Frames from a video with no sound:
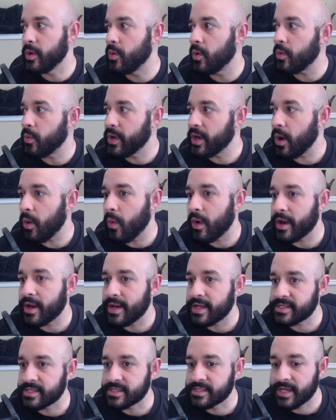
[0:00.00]
don't want to
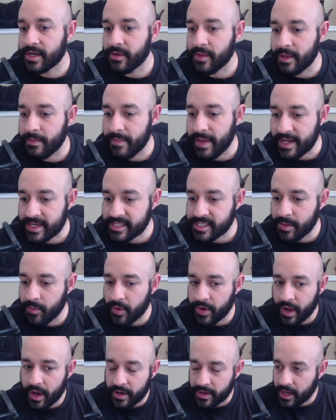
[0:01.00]
necessarily make
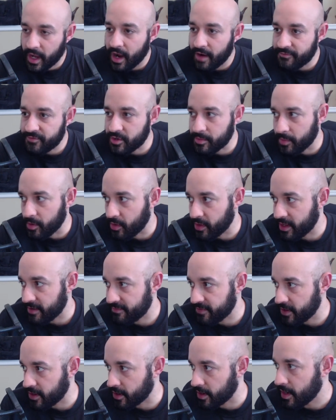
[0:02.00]
someone uncomfortable if
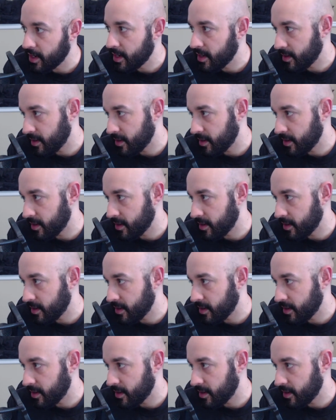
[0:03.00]
they're,